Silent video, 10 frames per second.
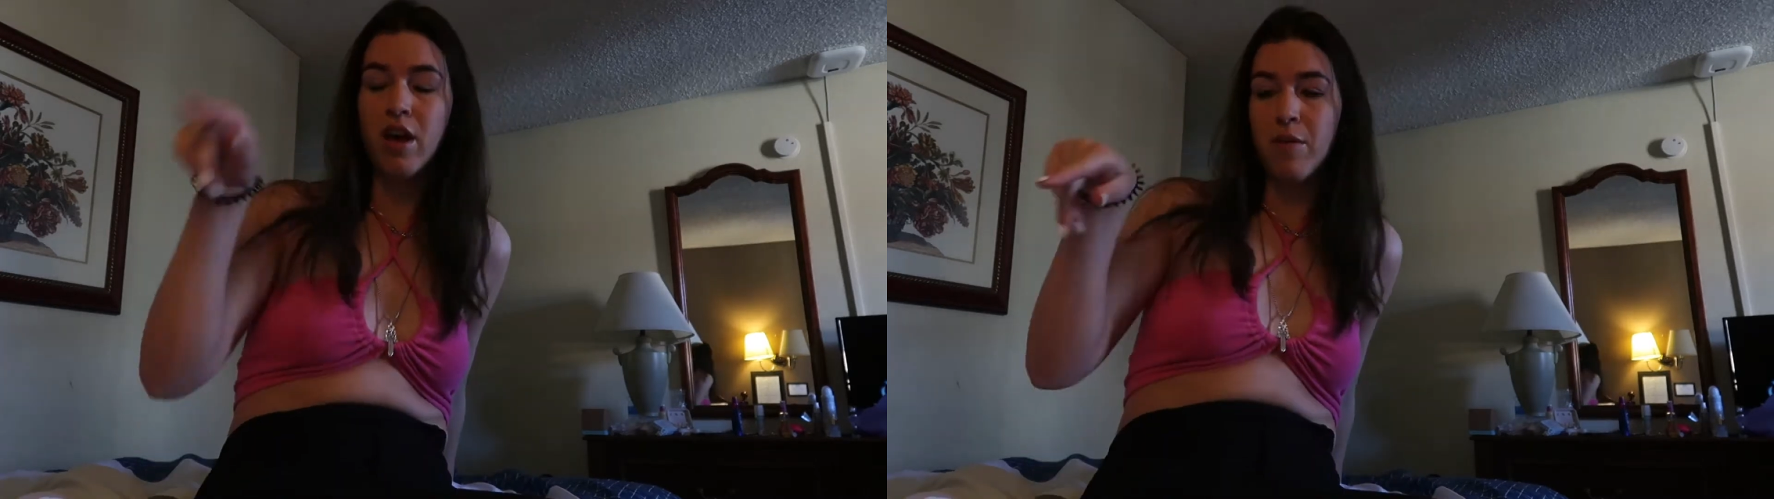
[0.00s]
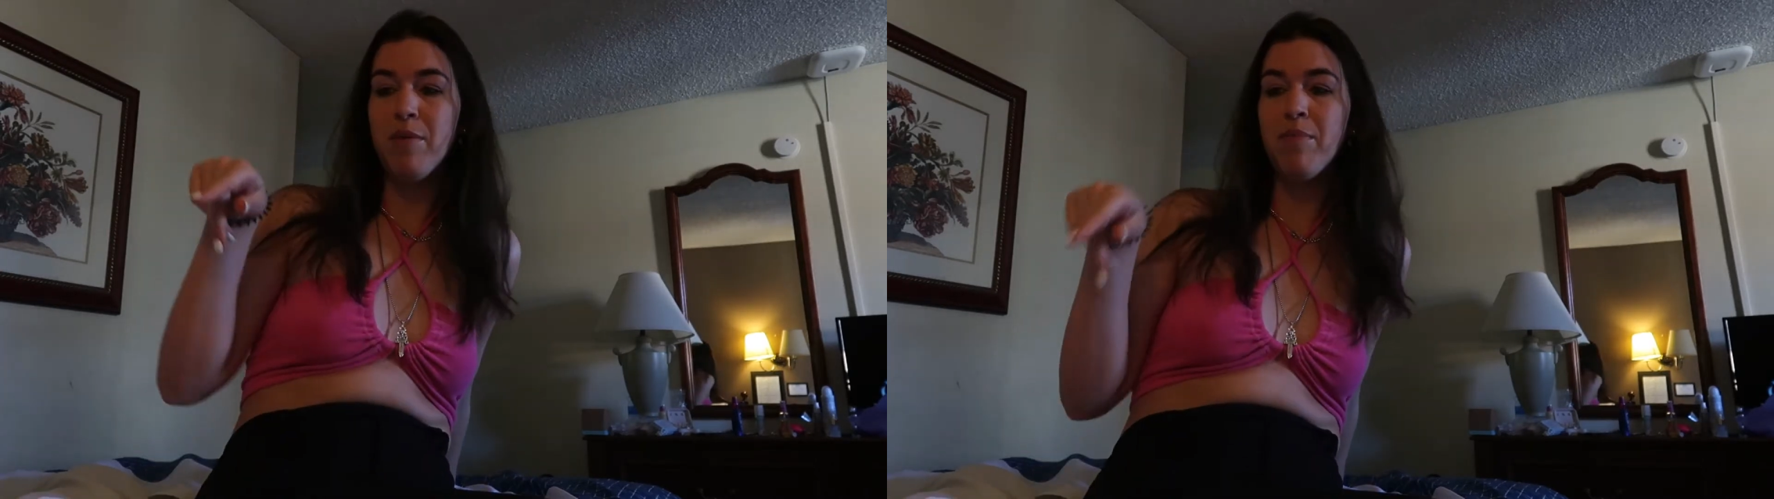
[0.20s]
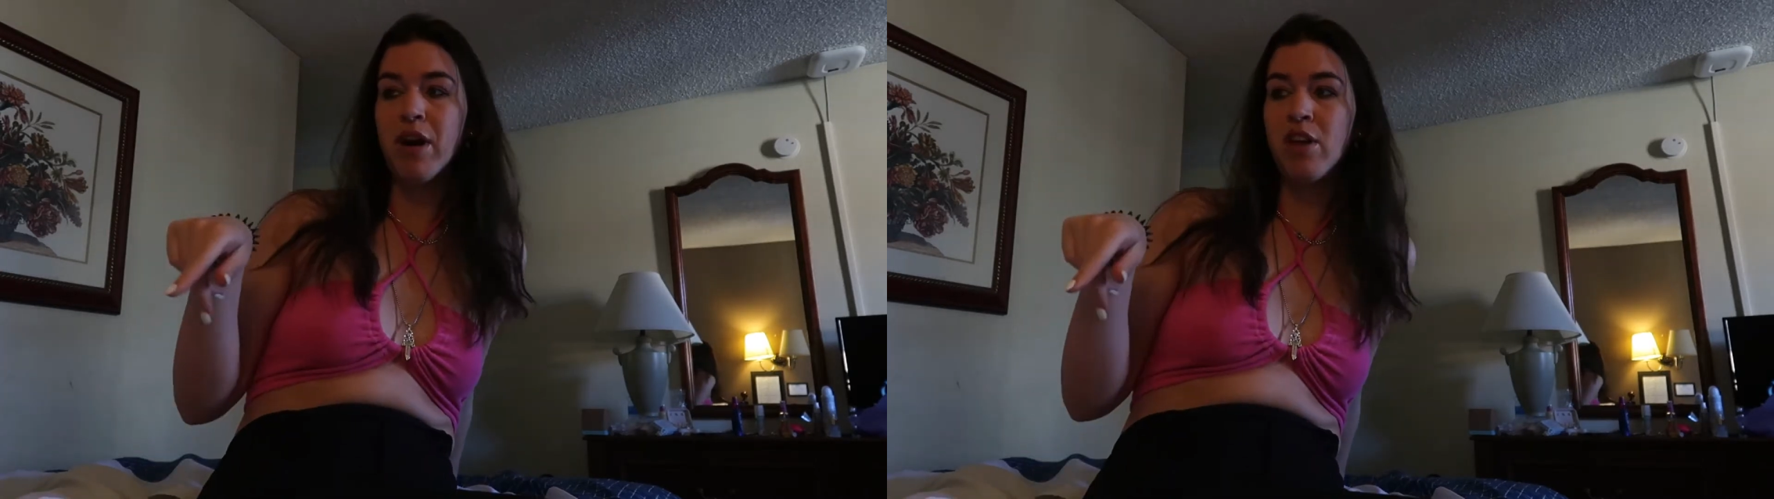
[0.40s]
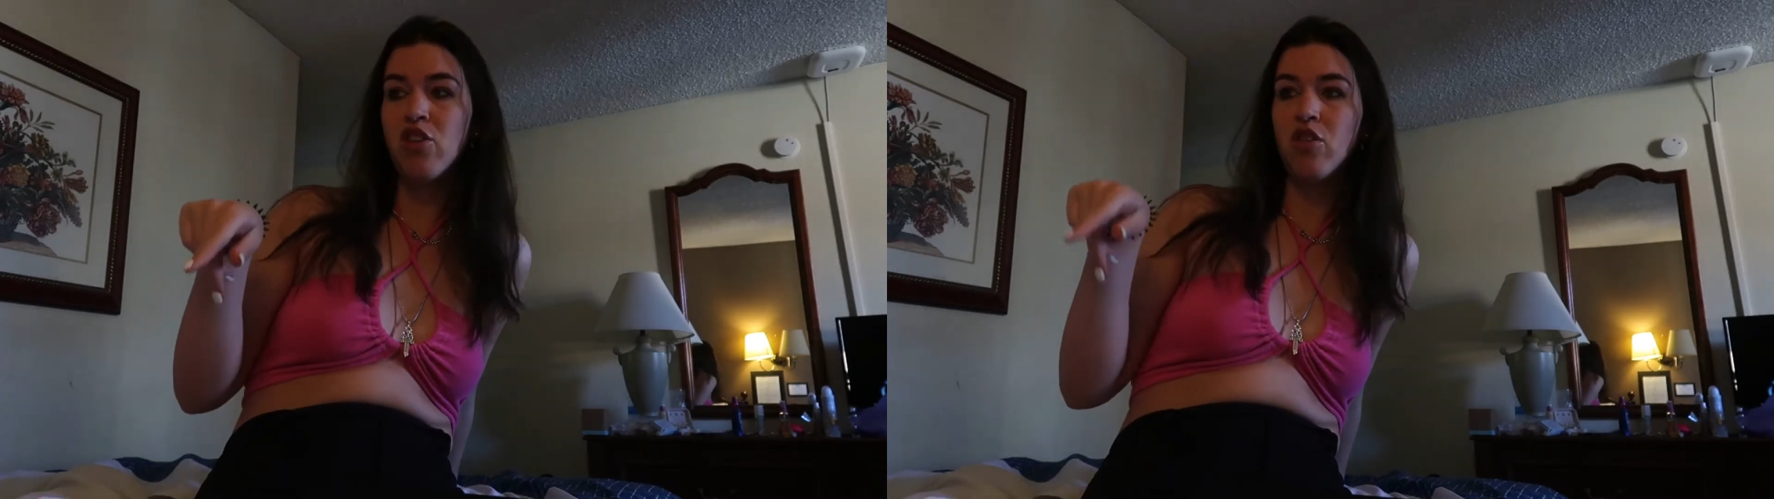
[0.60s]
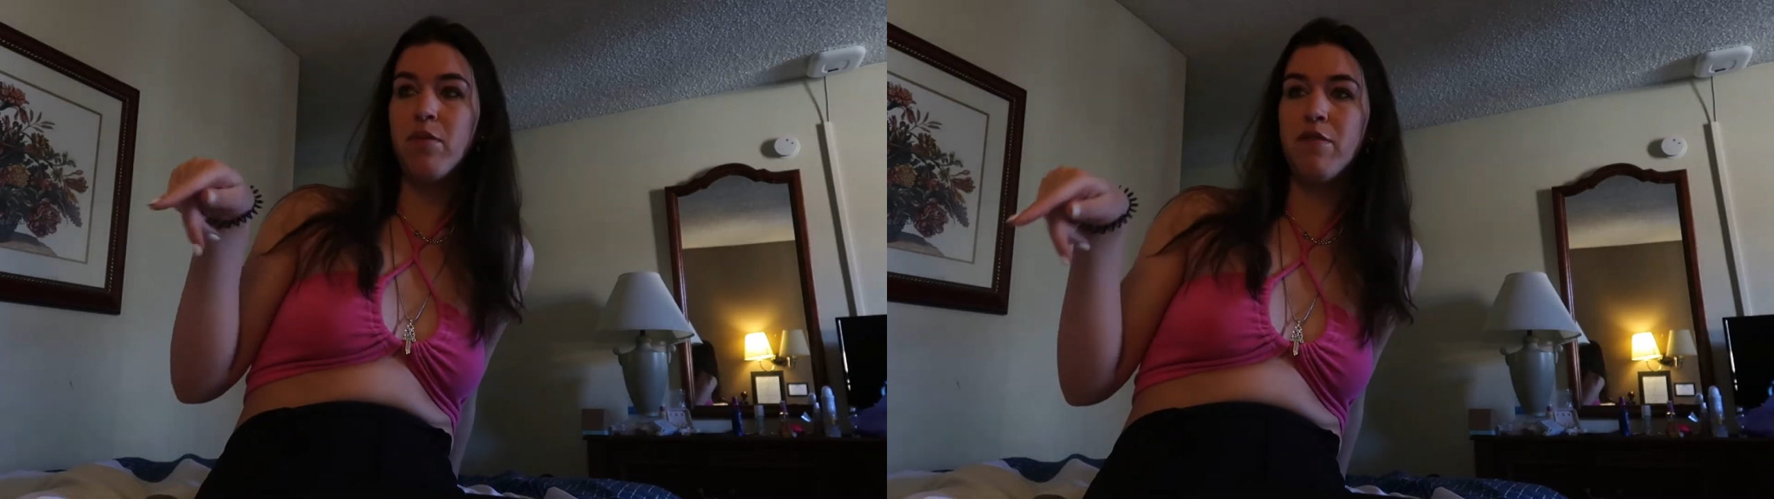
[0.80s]
But mind
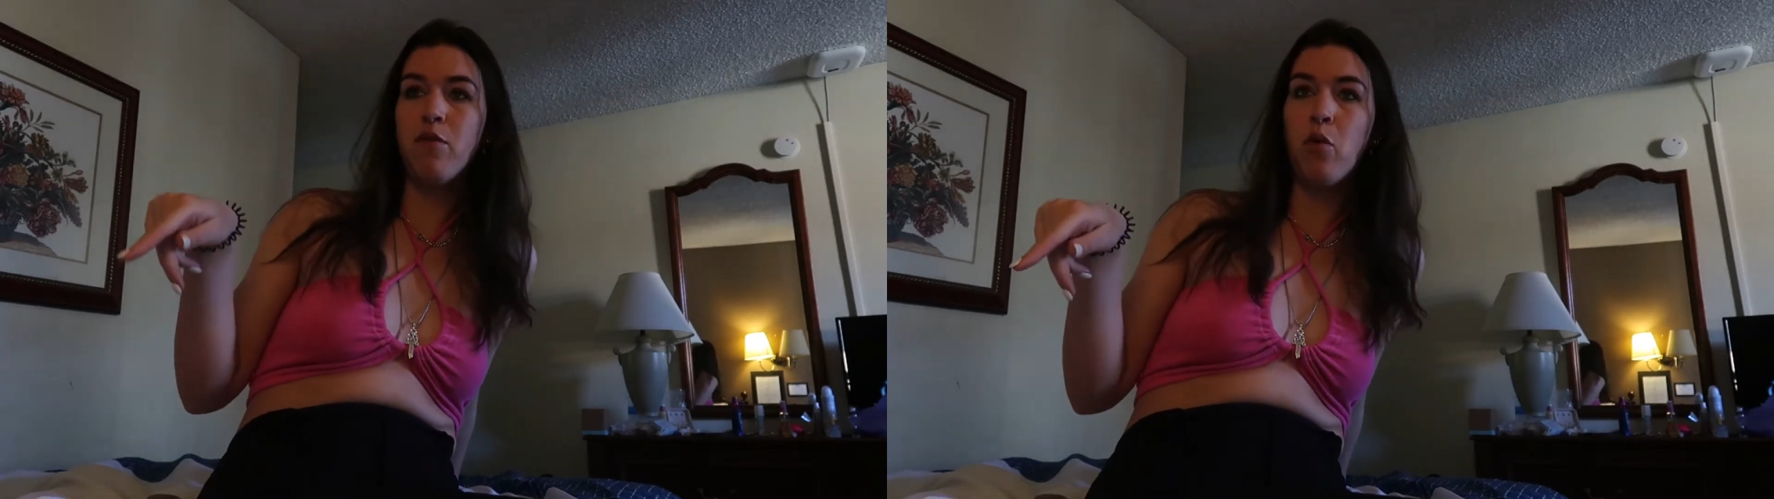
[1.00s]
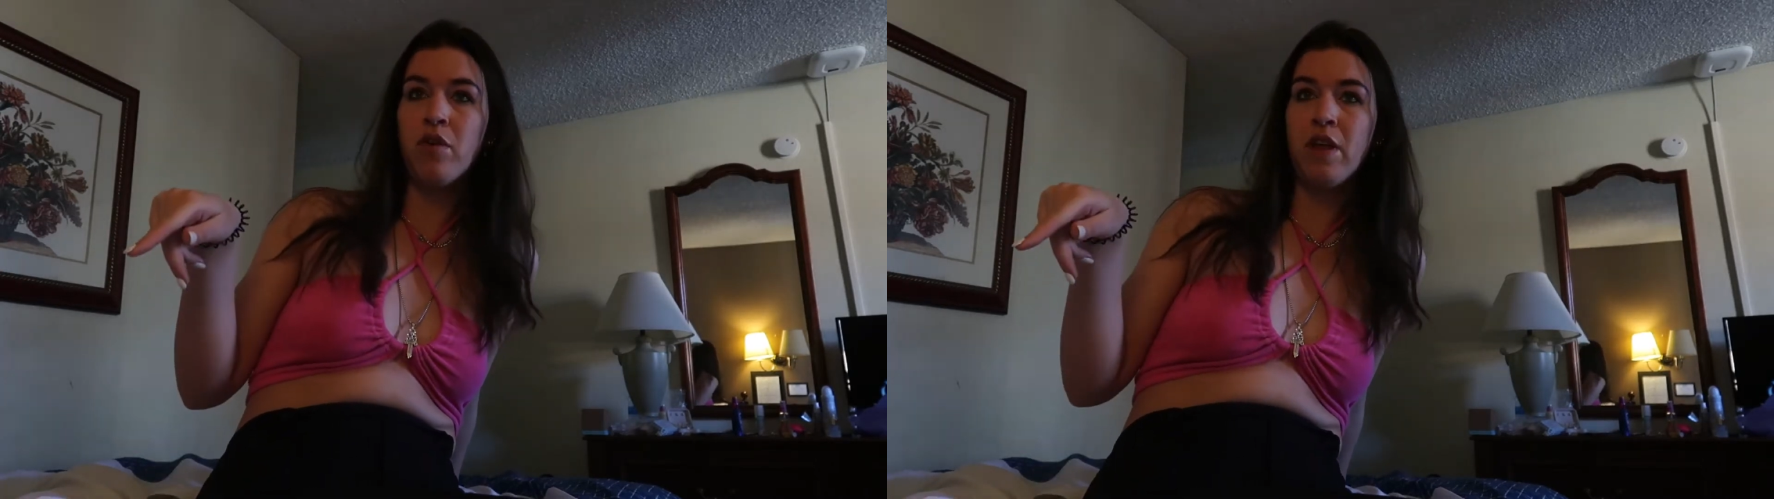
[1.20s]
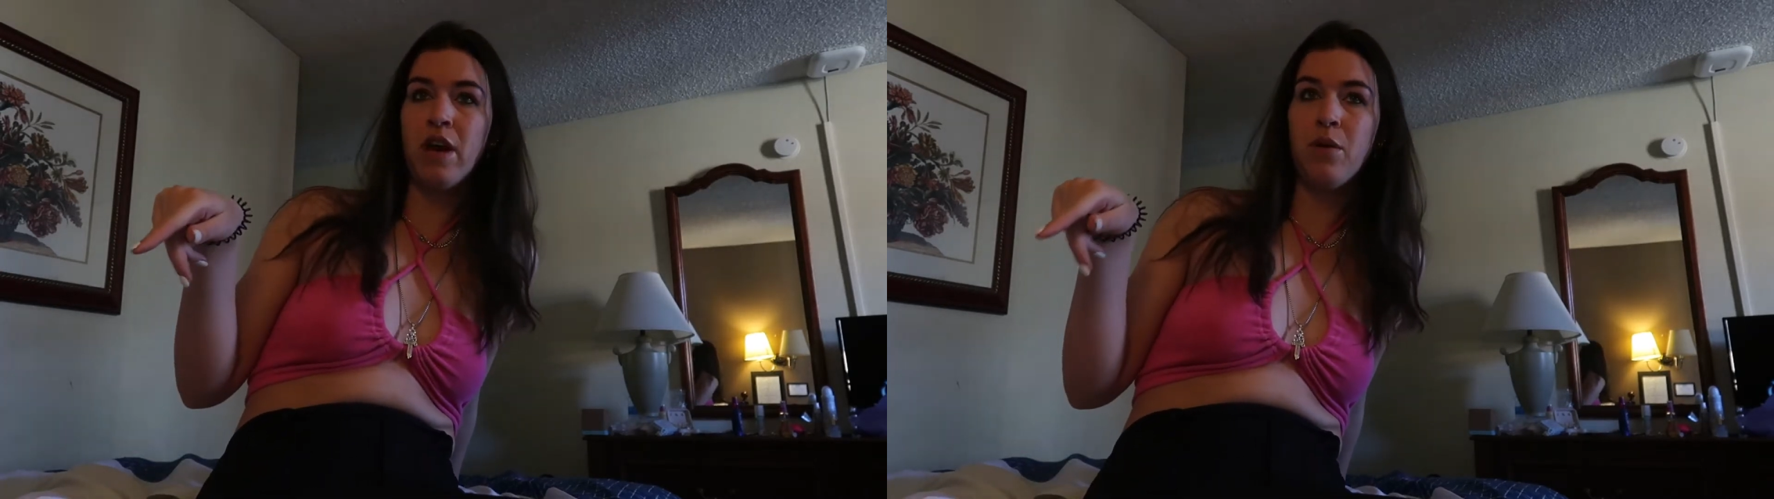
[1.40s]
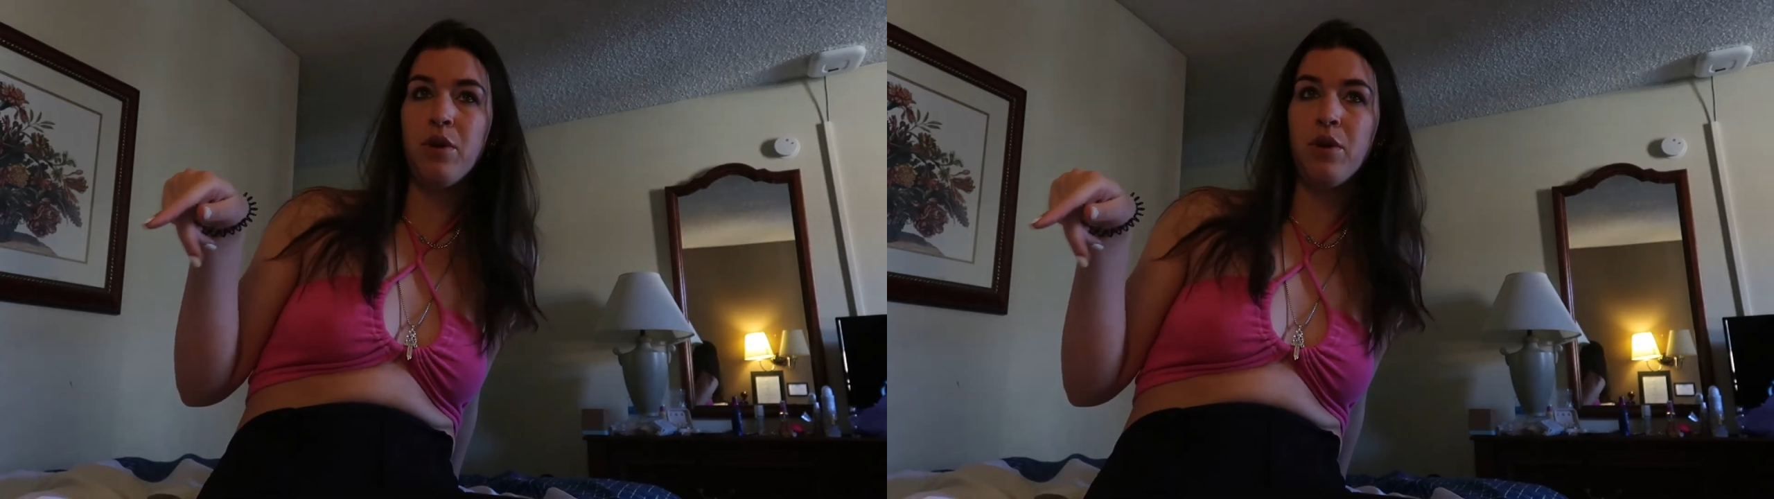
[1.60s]
you, before that,